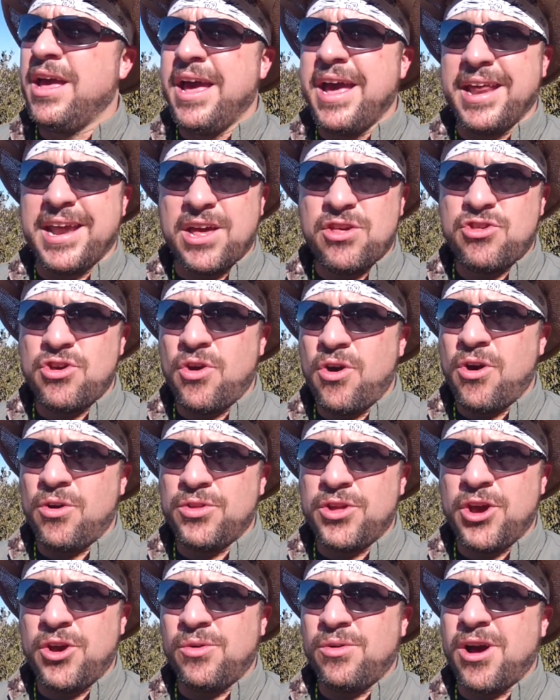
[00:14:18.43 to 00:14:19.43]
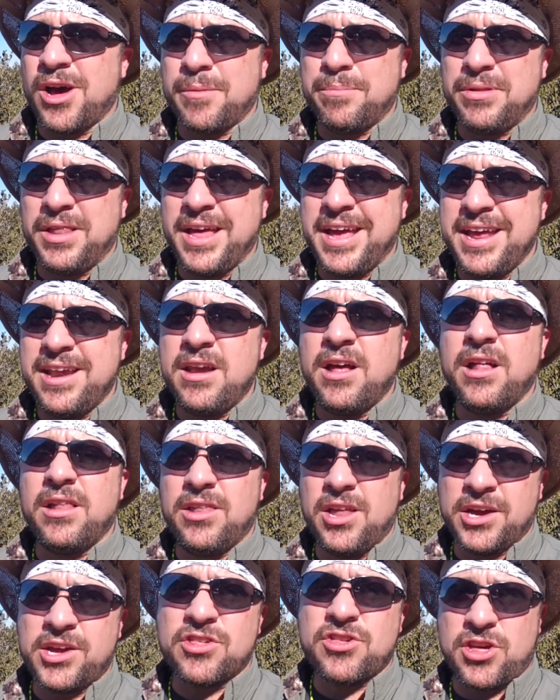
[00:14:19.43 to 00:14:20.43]
And as you all know, on a plane,
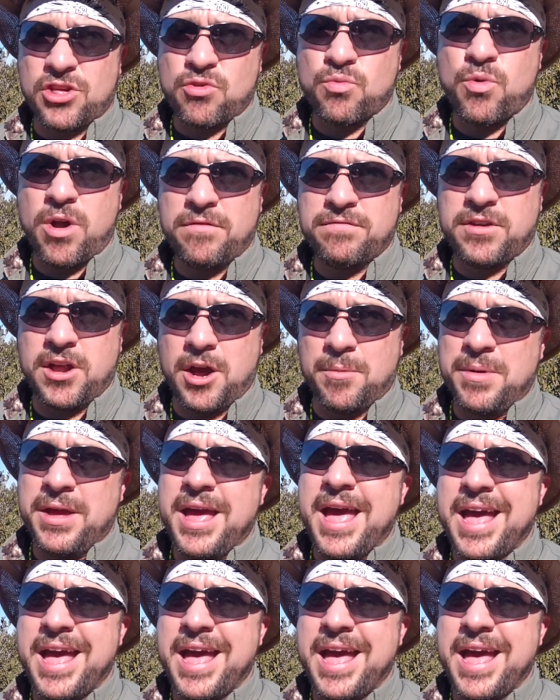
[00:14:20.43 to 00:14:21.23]
luggage gets roughed up,